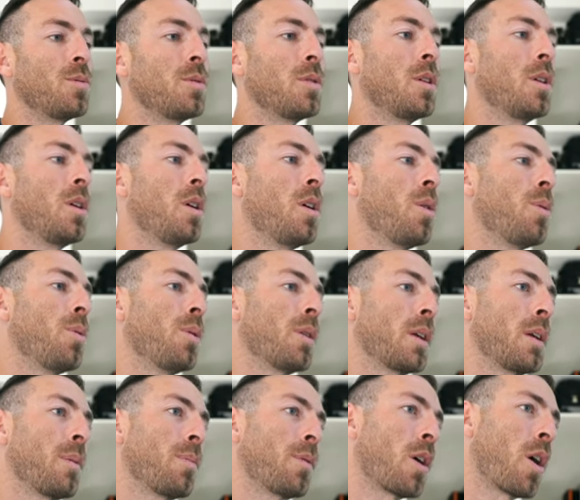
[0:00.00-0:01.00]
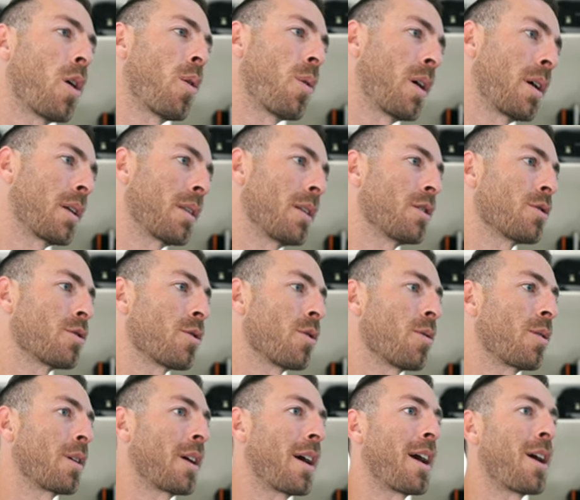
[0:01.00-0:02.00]
We're gonna keep going. These are
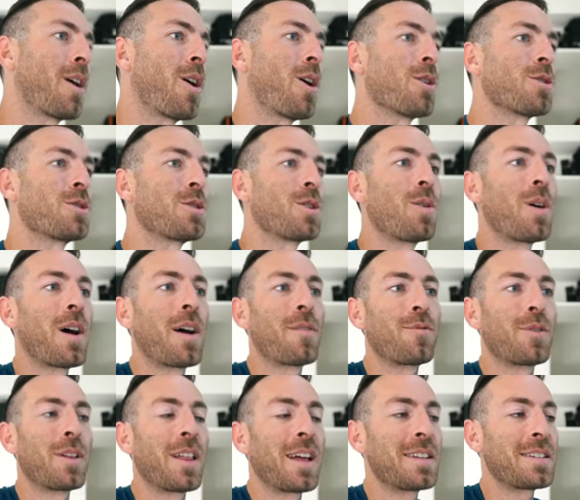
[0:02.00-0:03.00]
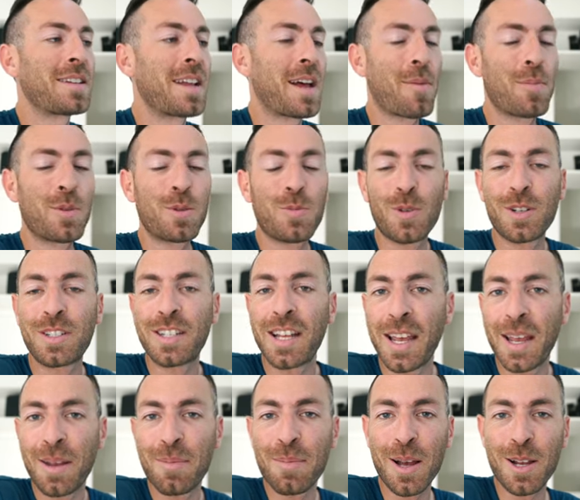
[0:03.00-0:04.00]
okay. Also, I've realized how much more
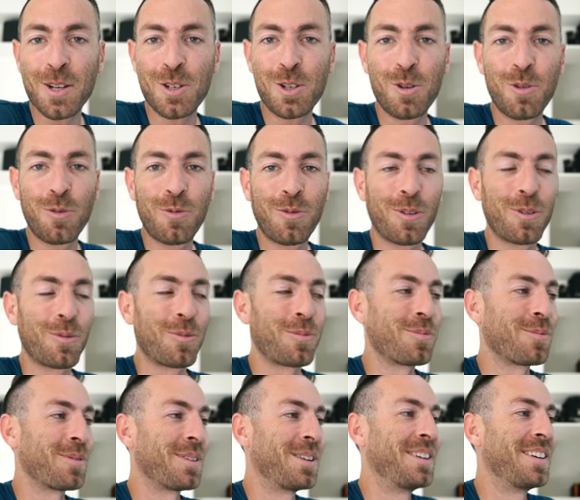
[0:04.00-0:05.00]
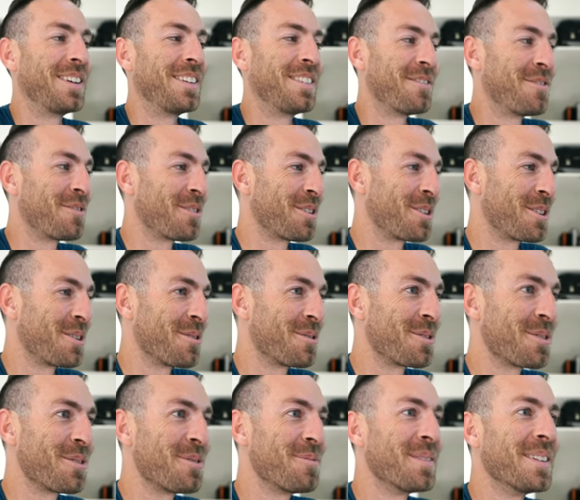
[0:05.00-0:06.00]
tame I shoot for, for
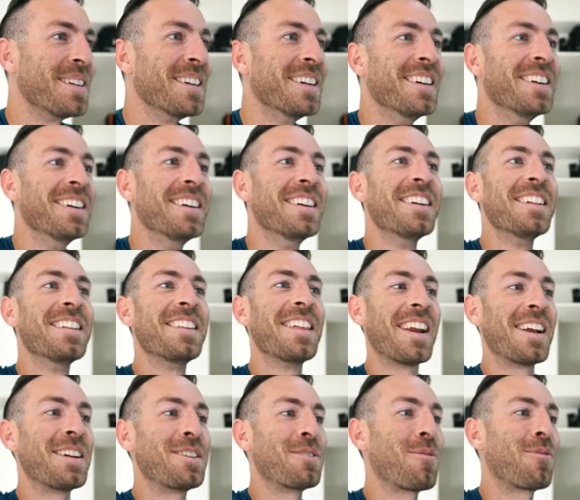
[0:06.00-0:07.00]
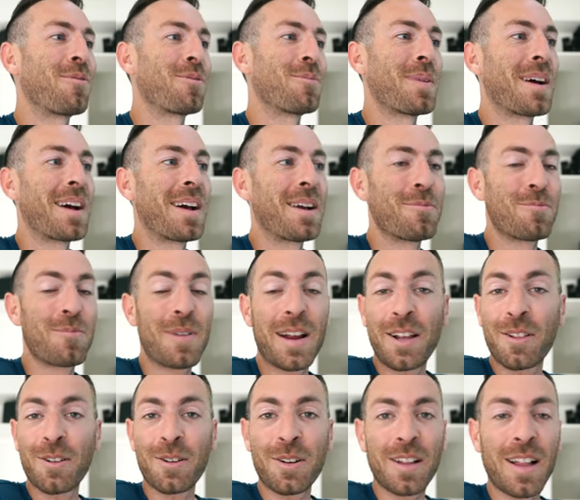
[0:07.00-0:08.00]
YouTube than I do for my
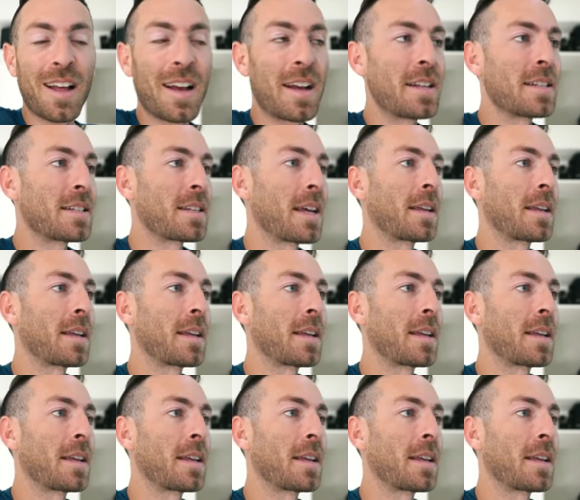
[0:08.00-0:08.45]
regular clients.